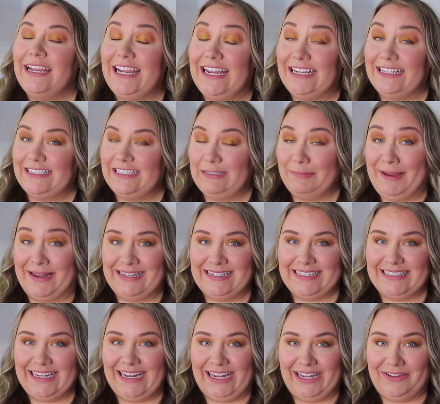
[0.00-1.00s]

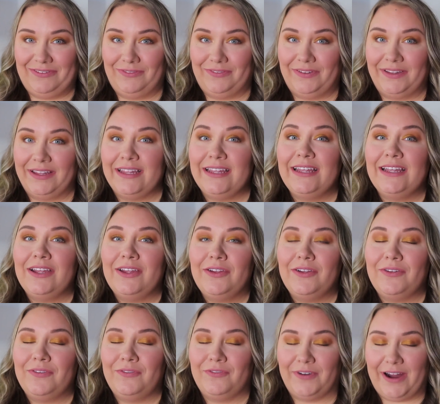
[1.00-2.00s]
expensive
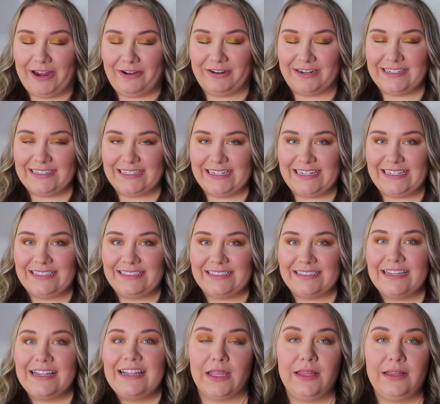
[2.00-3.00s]

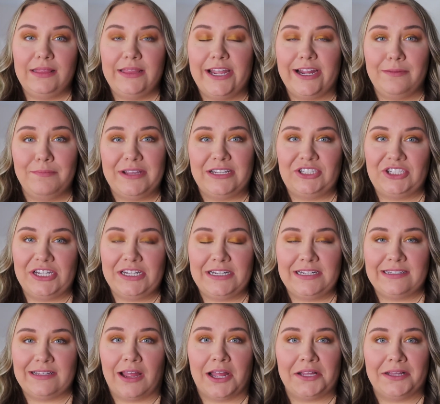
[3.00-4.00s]
fragrances. Their mission
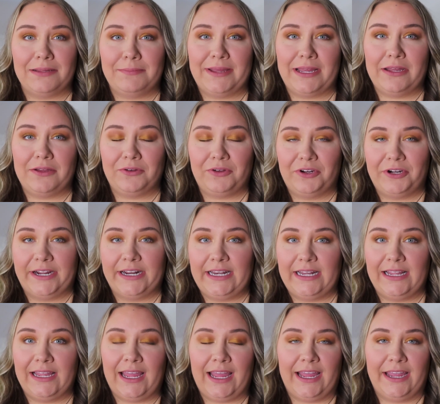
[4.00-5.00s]
is all about
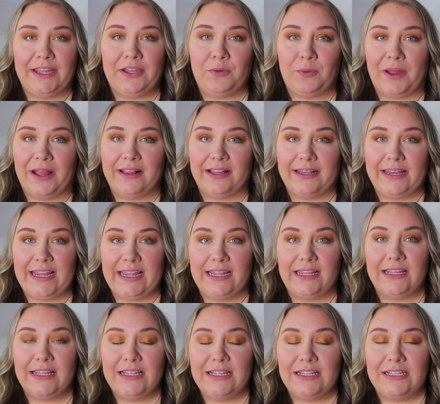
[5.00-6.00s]
creating
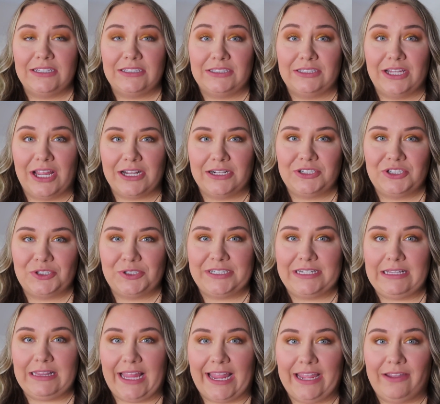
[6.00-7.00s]
high-quality,
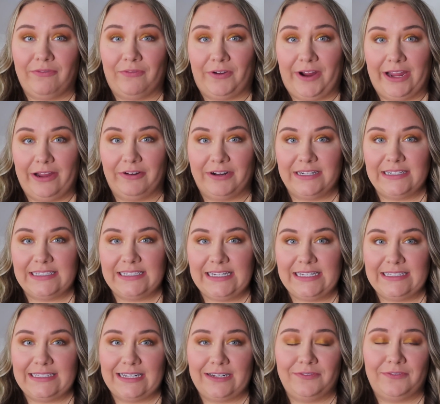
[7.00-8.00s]
luxury-like
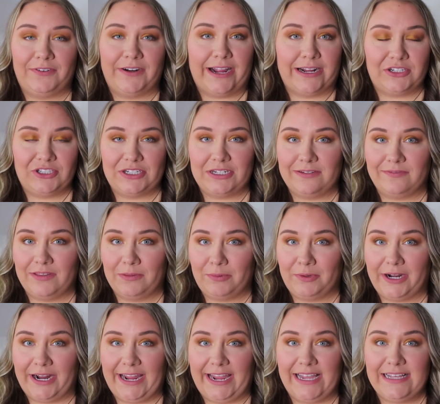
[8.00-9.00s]
fragrances at a fraction of the
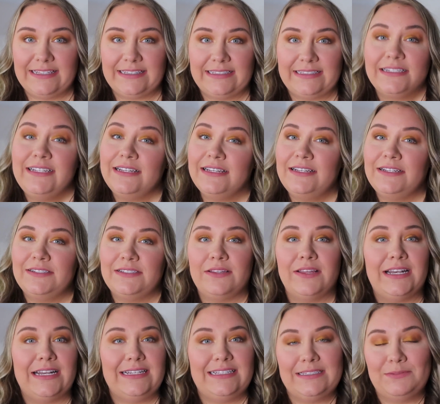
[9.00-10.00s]
price so
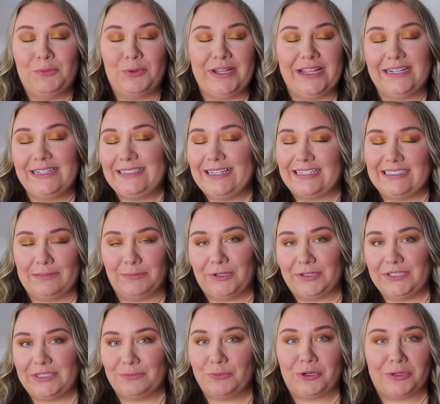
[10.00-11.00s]
that it's more
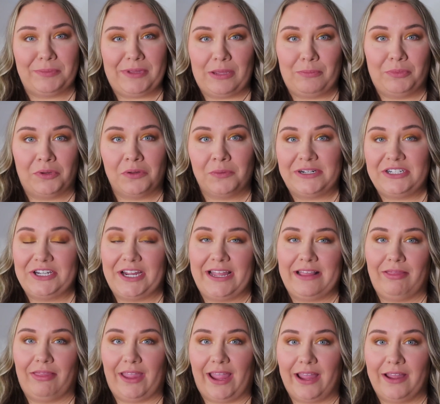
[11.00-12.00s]
accessible to more people, which I
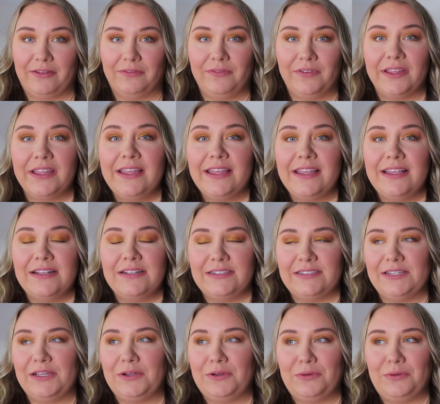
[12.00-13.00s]
love.
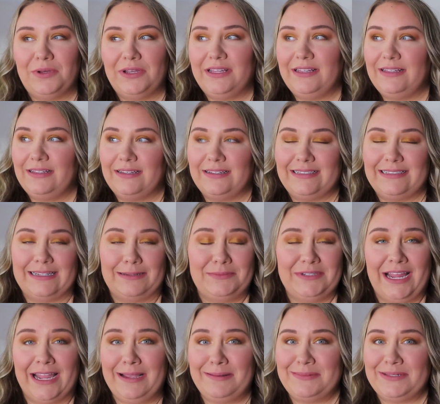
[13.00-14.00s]
So
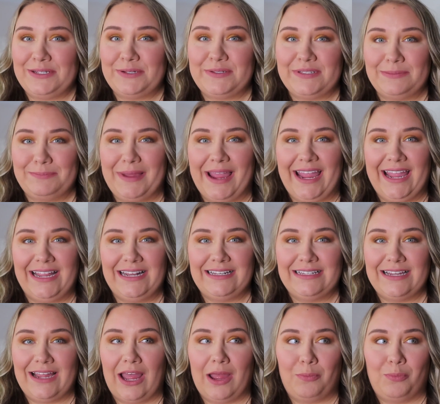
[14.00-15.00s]
sometimes you
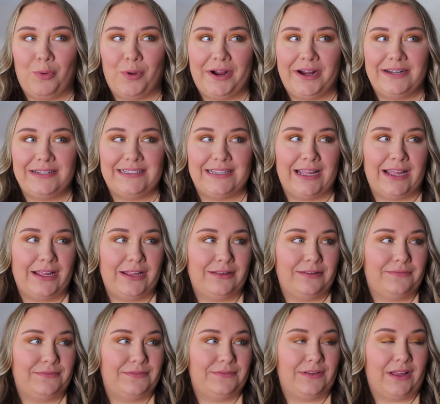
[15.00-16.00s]
spend upwards
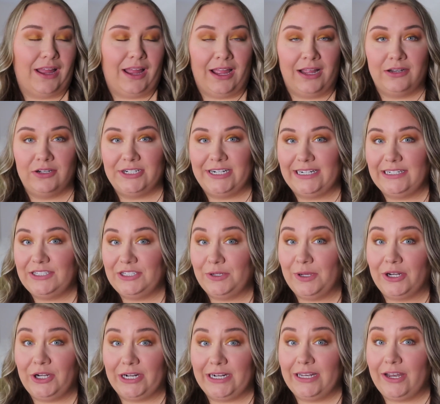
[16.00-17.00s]
of $100,
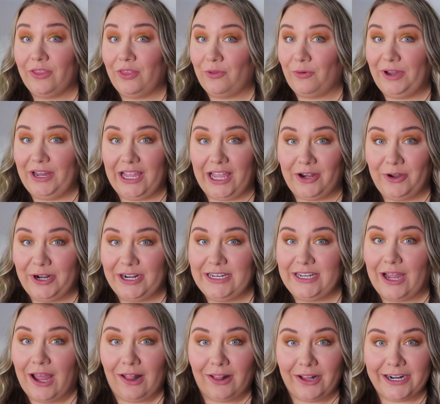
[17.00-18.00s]
$200,
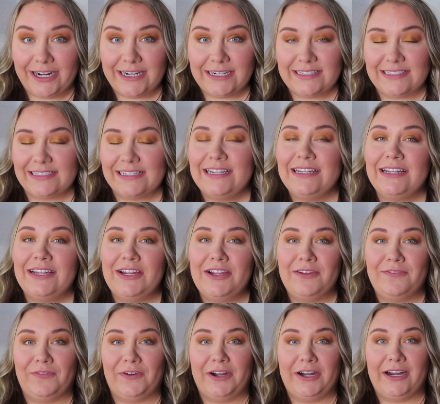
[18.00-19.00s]
$300
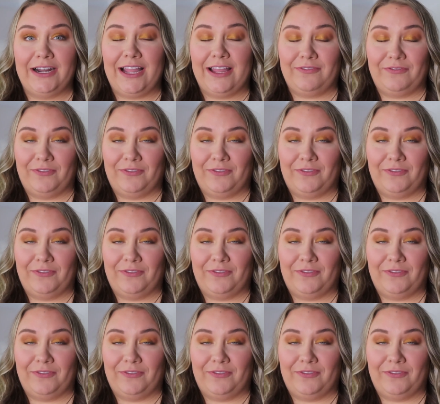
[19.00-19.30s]
for a